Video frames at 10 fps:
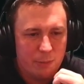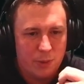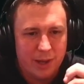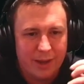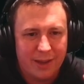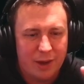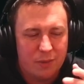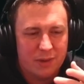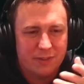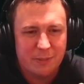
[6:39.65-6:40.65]
it can get rid
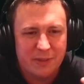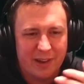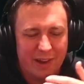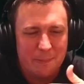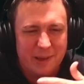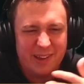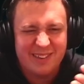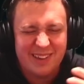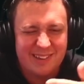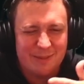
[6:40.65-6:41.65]
of some of the
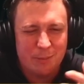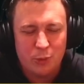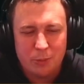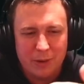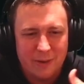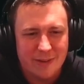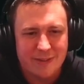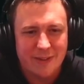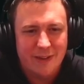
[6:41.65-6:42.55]
pesky small blockers